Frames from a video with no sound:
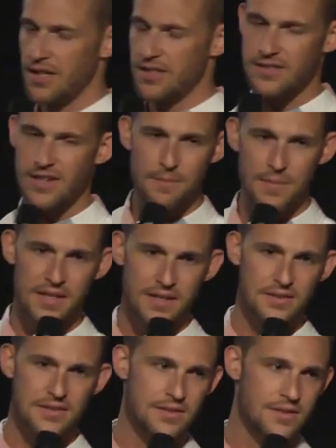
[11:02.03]
It's not
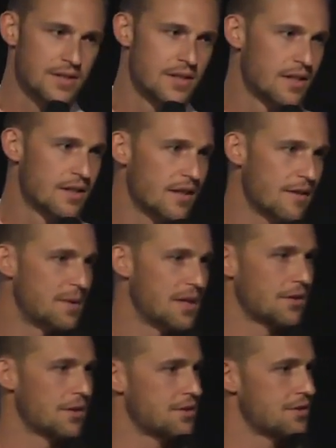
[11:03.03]
because They've
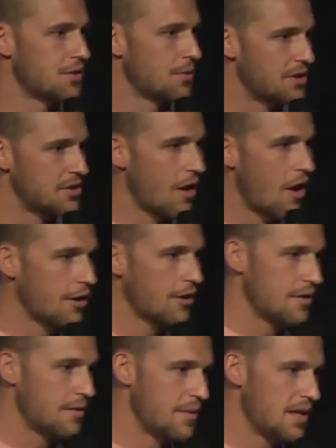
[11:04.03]
been a Christian so much
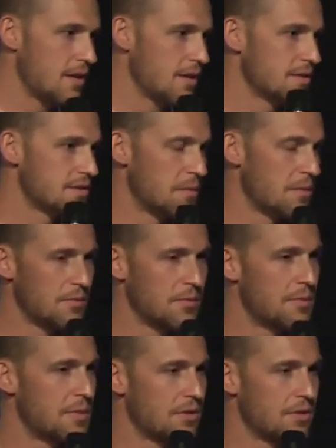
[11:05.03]
longer than me. Some of them
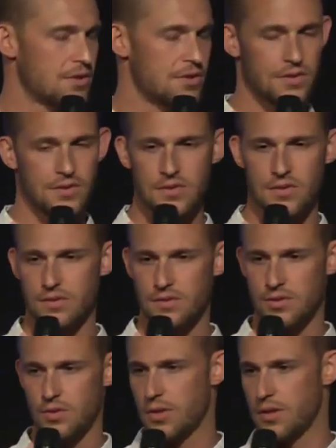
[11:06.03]
have been Christians
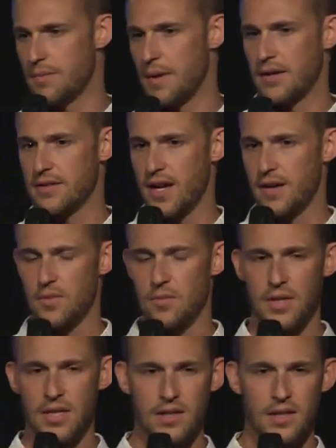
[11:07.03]
shorter amount of time
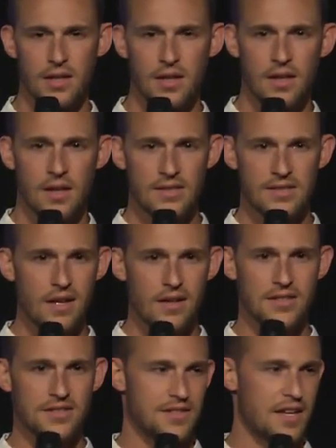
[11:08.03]
than me. It's not
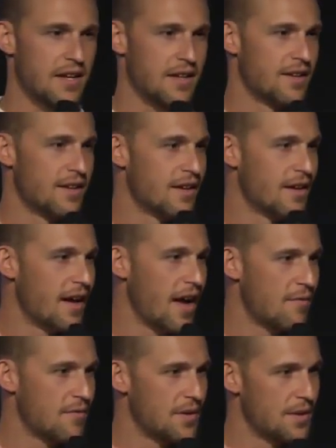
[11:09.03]
because they
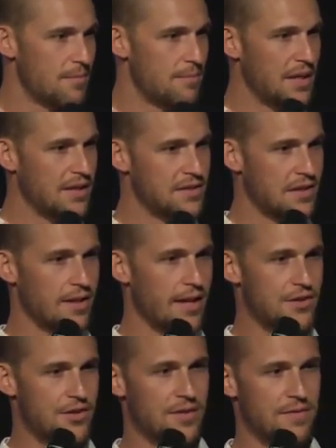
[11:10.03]
have the biggest
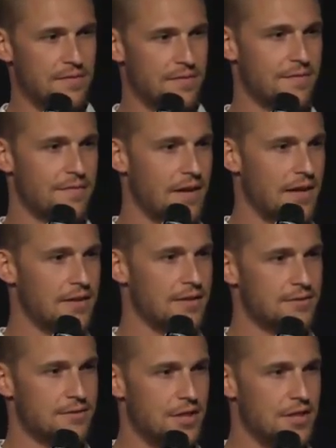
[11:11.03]
collection of funny
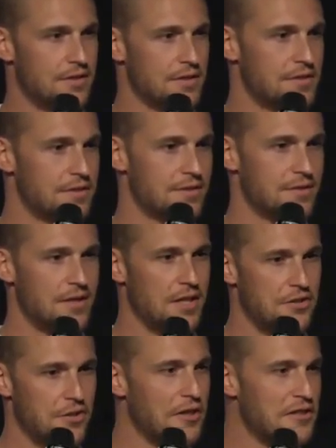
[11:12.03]
Jesus
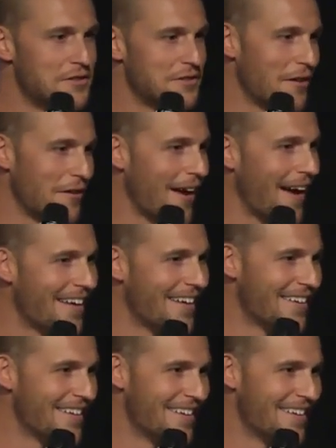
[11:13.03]
t shirts, okay?